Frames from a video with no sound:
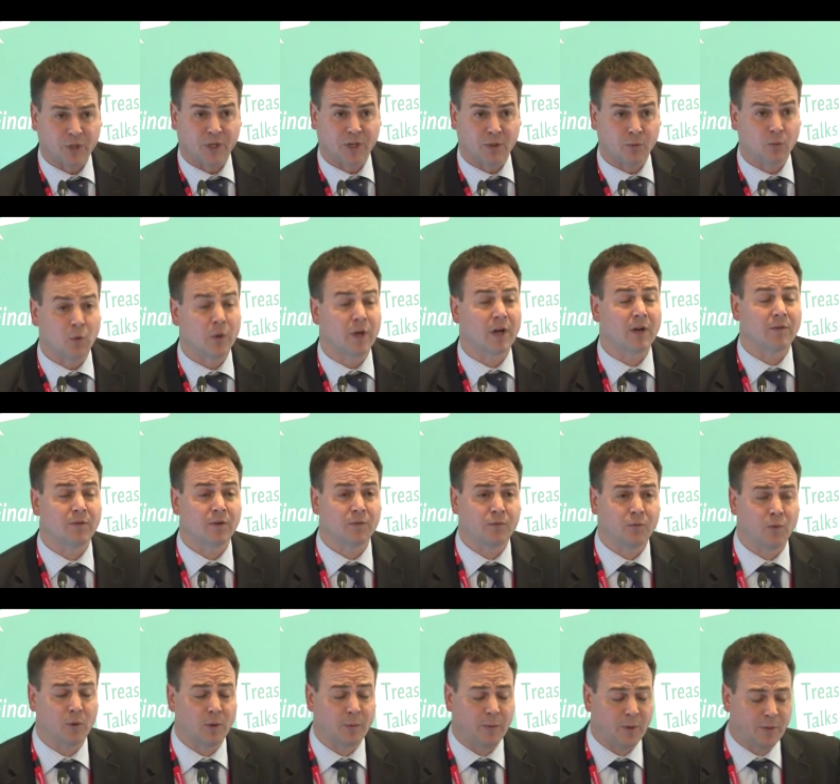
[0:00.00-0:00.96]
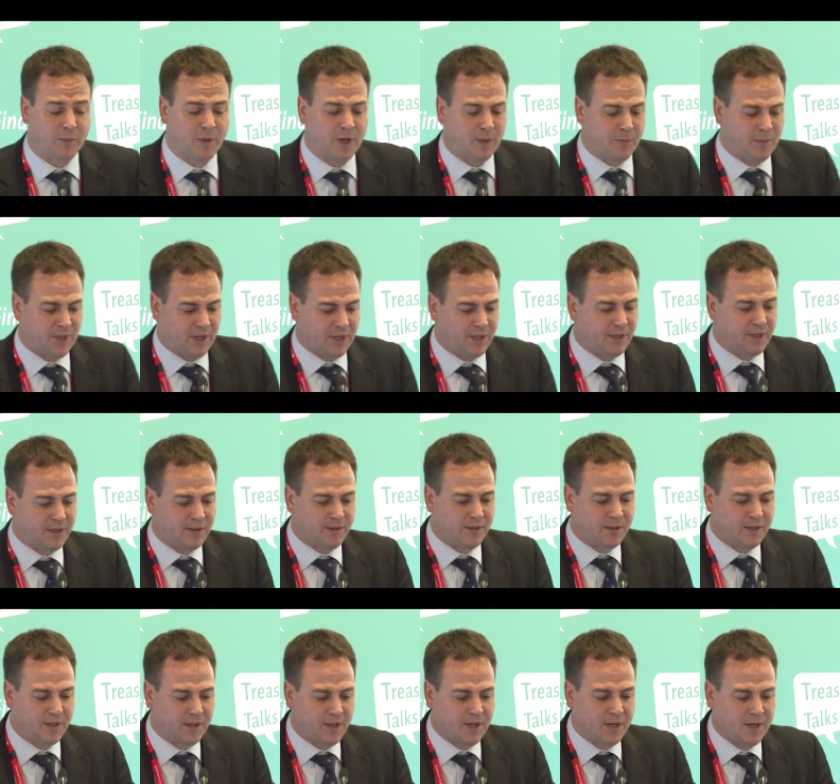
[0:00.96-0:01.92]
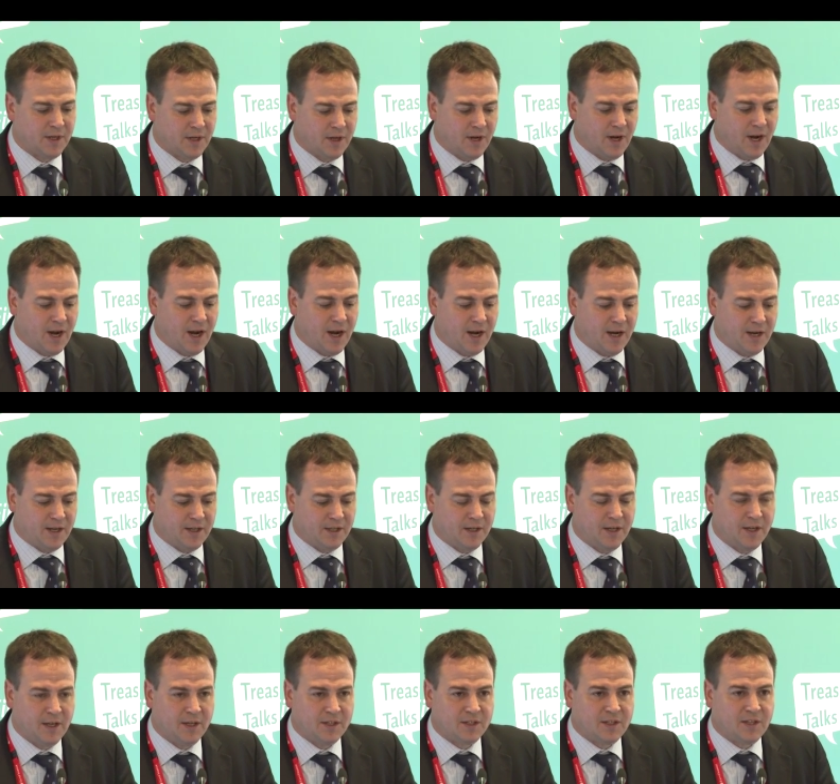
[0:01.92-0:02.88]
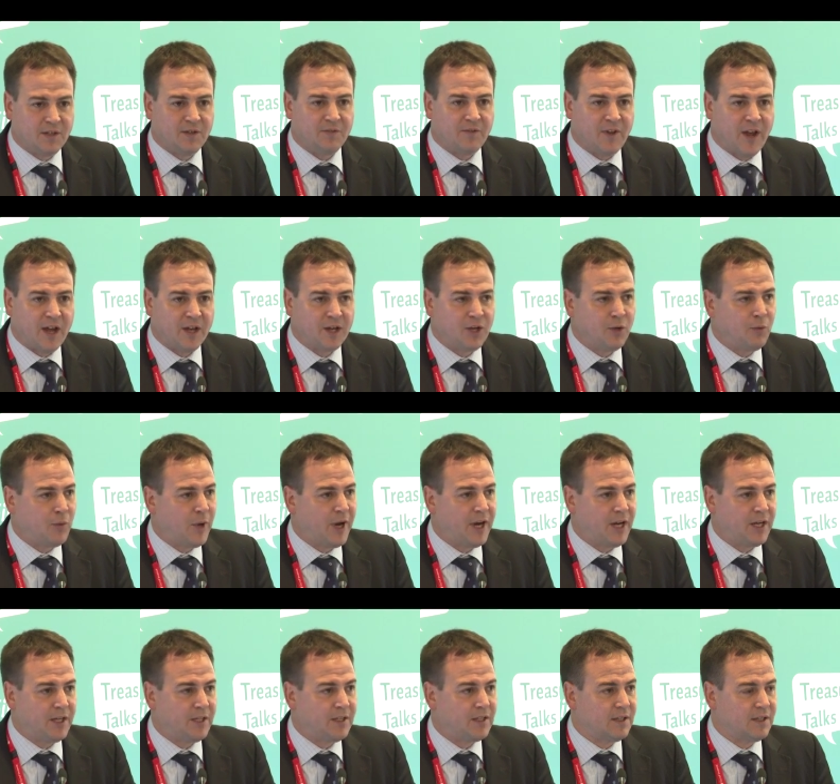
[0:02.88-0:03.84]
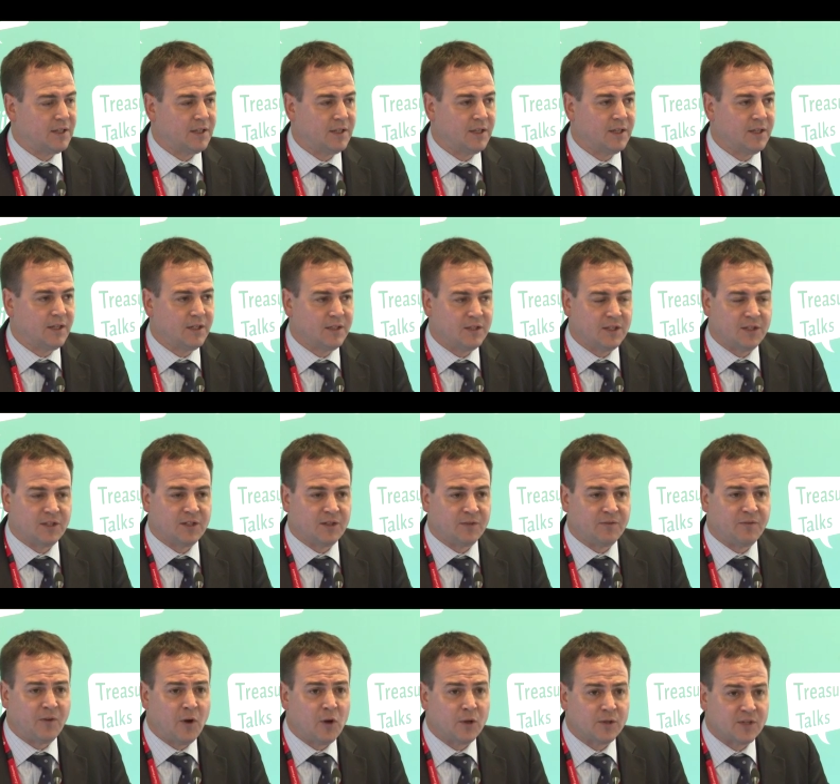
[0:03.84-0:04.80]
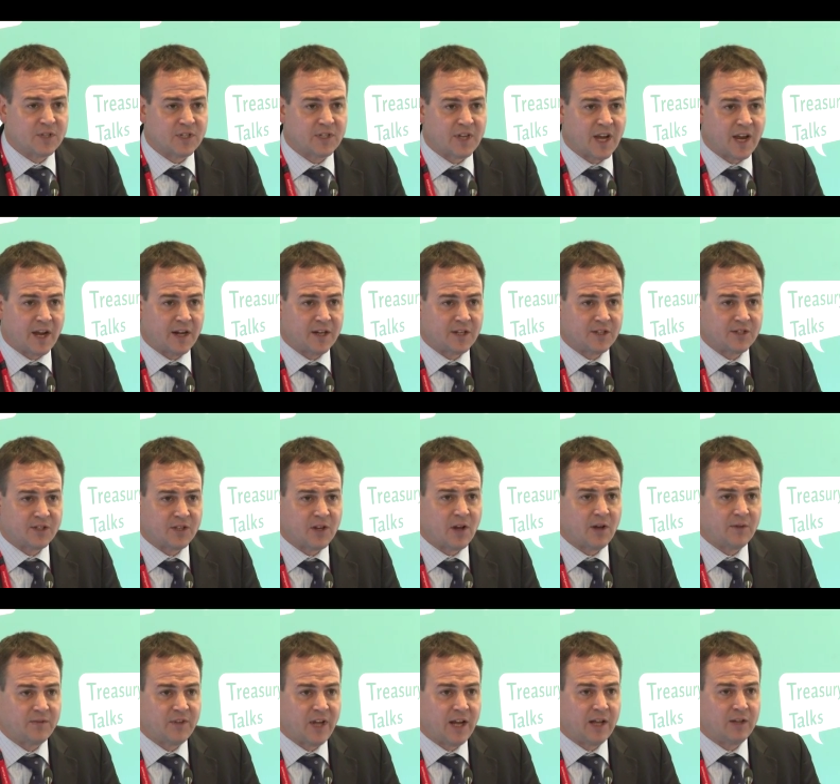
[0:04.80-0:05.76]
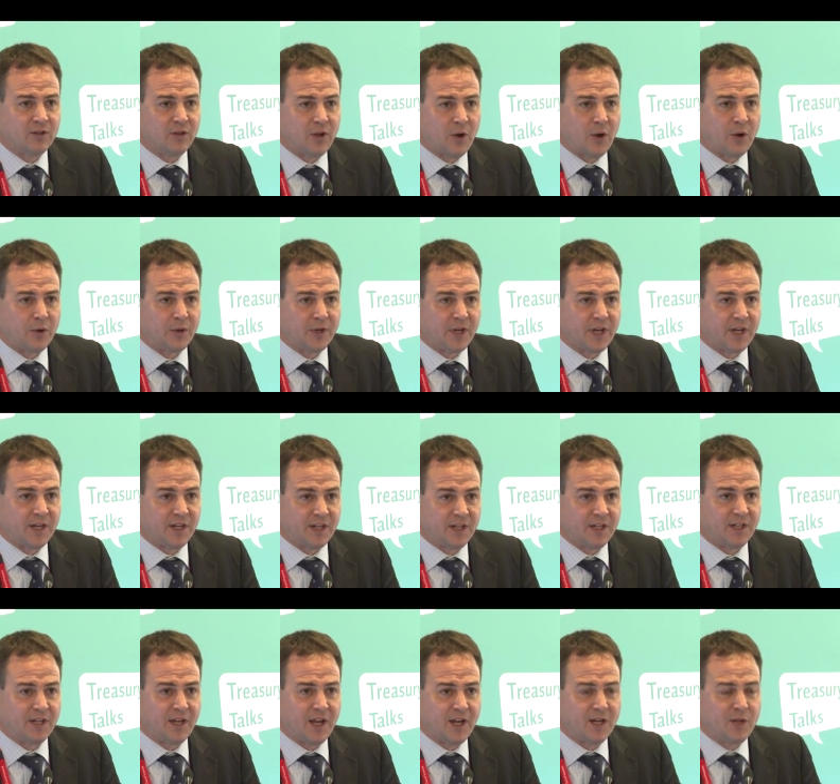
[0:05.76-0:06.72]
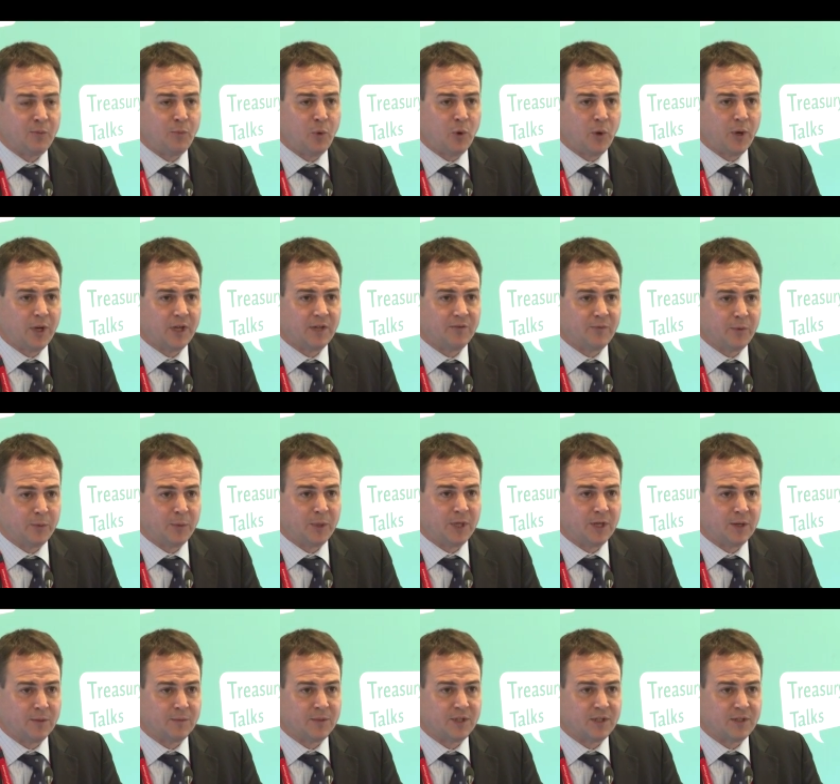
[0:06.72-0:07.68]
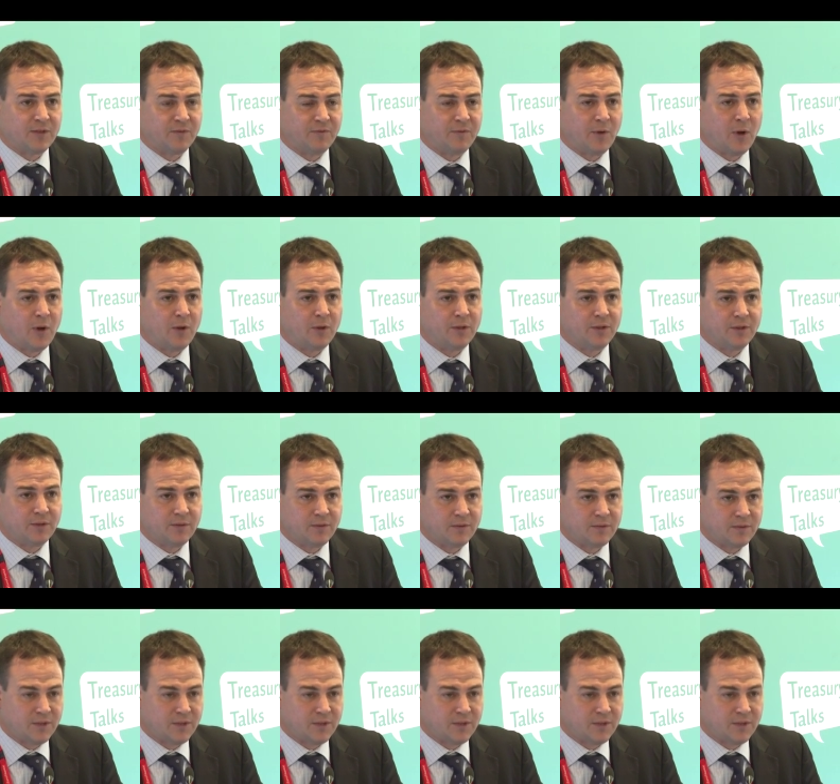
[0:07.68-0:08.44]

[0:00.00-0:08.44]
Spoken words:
in whatever form it may be, to evaluate the default status of that loan. And at any point, if it becomes default,